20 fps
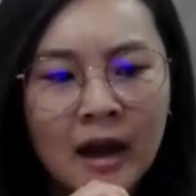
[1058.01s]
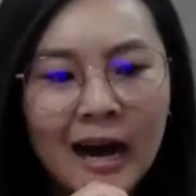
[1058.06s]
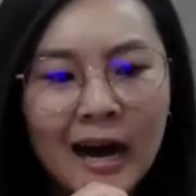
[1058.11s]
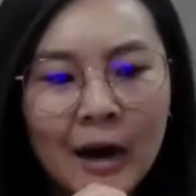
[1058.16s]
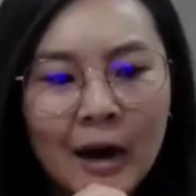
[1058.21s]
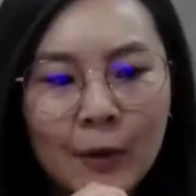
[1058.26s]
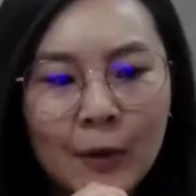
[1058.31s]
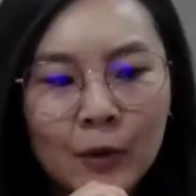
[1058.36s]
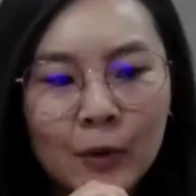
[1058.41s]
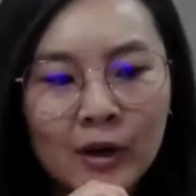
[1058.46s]

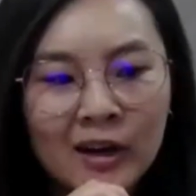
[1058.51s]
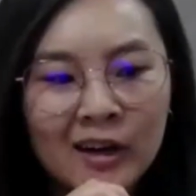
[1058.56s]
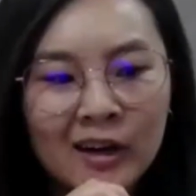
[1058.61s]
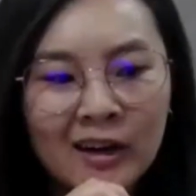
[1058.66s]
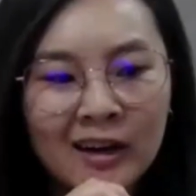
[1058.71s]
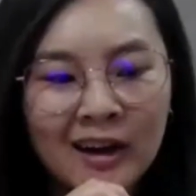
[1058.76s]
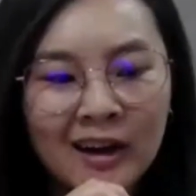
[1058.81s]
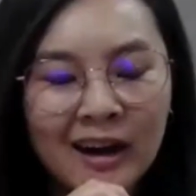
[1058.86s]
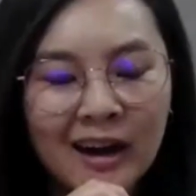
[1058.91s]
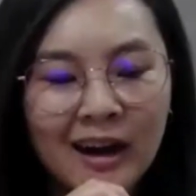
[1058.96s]

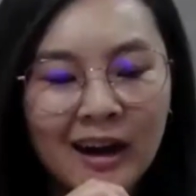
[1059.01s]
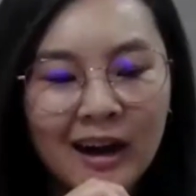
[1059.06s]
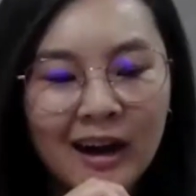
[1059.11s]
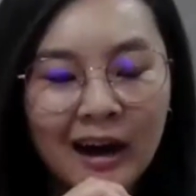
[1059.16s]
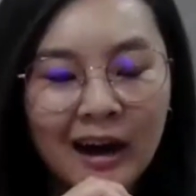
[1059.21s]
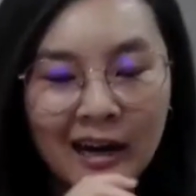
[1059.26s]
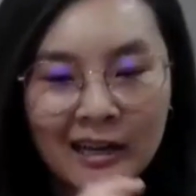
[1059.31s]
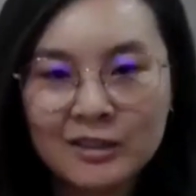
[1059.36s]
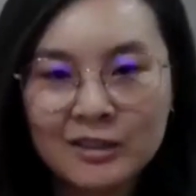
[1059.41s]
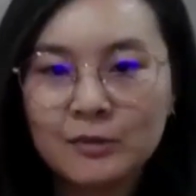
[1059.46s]
our
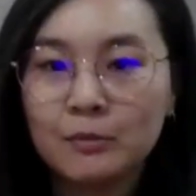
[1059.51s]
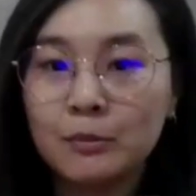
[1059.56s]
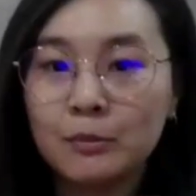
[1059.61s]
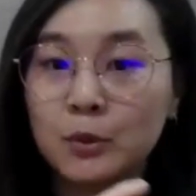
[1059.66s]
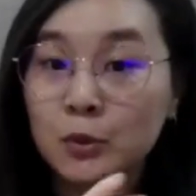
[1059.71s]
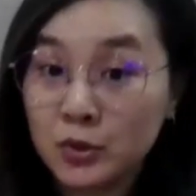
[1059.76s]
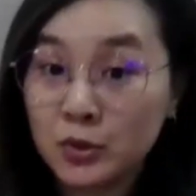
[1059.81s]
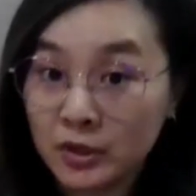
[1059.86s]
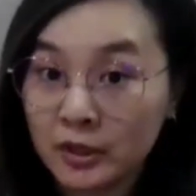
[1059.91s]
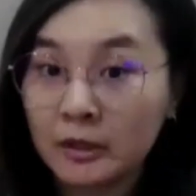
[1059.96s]
art
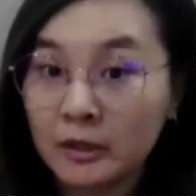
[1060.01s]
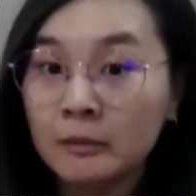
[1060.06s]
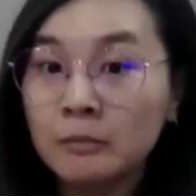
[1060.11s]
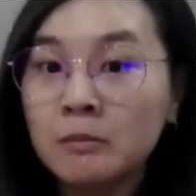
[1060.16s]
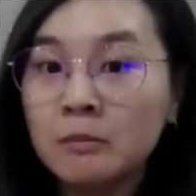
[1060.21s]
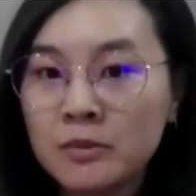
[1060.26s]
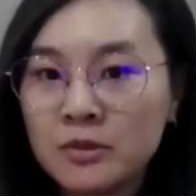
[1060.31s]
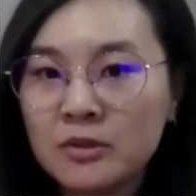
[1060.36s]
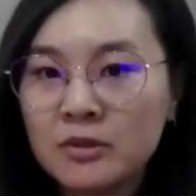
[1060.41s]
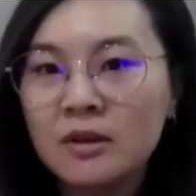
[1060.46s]

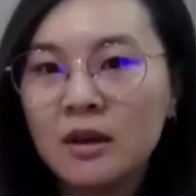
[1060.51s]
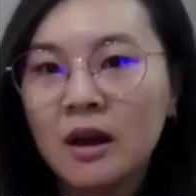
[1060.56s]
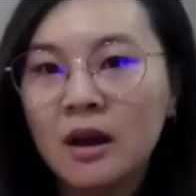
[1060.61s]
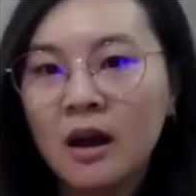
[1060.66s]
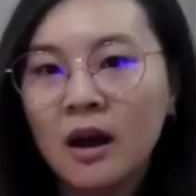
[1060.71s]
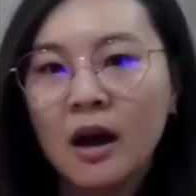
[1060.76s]
museums.